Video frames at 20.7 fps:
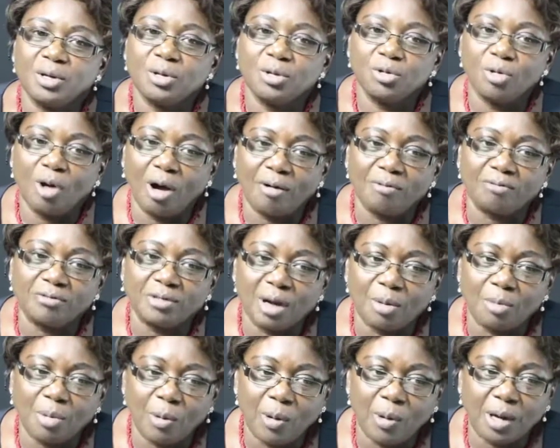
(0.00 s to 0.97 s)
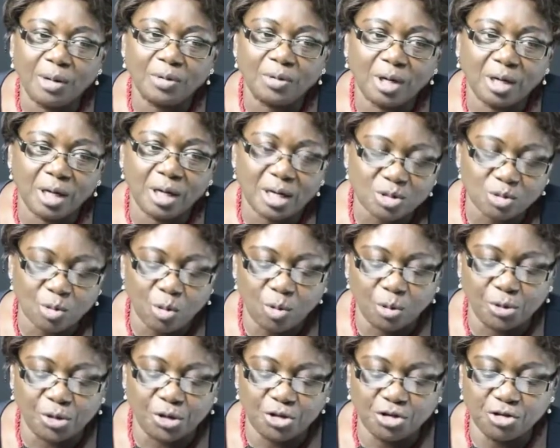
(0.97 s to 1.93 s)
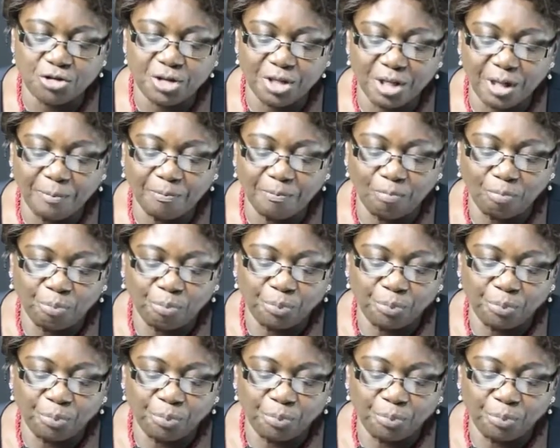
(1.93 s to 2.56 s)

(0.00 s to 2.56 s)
You have number one, classical conditioning.